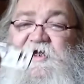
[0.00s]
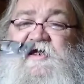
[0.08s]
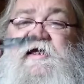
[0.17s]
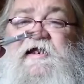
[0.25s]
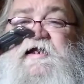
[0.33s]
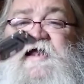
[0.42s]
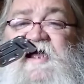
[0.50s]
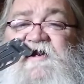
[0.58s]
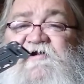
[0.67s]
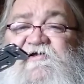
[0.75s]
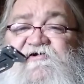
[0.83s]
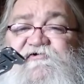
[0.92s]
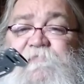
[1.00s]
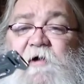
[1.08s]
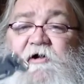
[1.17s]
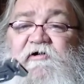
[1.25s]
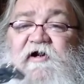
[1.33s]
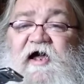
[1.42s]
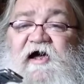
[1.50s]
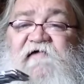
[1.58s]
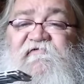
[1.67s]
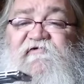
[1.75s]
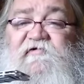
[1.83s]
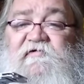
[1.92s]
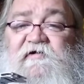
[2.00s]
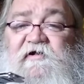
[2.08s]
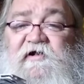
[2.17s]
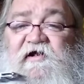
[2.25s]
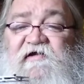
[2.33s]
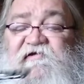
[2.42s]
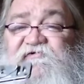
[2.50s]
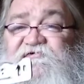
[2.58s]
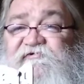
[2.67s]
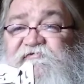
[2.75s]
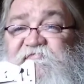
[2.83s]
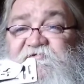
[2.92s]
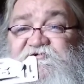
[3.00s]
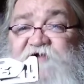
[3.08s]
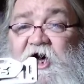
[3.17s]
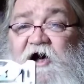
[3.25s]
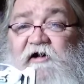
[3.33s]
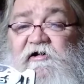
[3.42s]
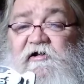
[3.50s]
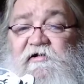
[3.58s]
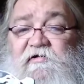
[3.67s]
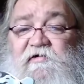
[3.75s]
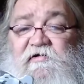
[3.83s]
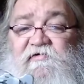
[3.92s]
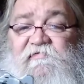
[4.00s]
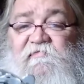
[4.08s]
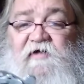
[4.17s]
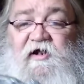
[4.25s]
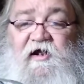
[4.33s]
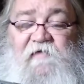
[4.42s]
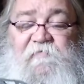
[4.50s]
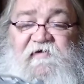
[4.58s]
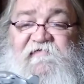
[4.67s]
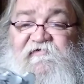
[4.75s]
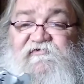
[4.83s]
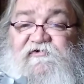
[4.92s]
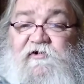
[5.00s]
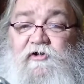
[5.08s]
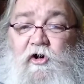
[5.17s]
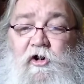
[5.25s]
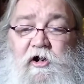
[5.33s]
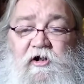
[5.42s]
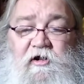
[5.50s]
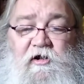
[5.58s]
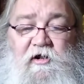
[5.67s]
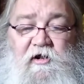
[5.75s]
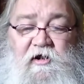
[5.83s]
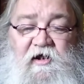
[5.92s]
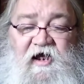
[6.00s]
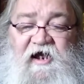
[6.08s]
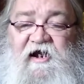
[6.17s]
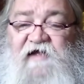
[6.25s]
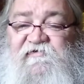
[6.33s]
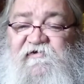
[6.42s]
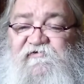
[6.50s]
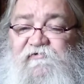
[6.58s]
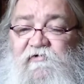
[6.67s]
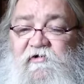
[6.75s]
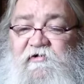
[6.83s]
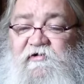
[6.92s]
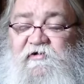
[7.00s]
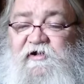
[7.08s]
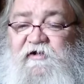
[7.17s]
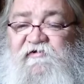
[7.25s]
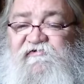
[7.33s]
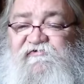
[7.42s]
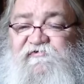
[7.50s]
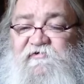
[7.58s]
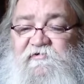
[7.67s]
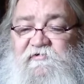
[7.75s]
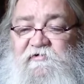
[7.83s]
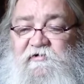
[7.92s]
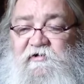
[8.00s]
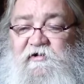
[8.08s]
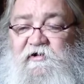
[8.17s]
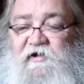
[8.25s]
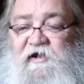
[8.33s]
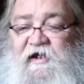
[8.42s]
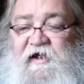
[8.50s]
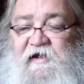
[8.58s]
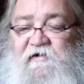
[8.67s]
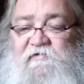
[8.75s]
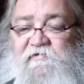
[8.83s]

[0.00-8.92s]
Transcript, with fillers: getting down into the smaller knives, this SOG, uh, I believe this is the card. I got this on clearance at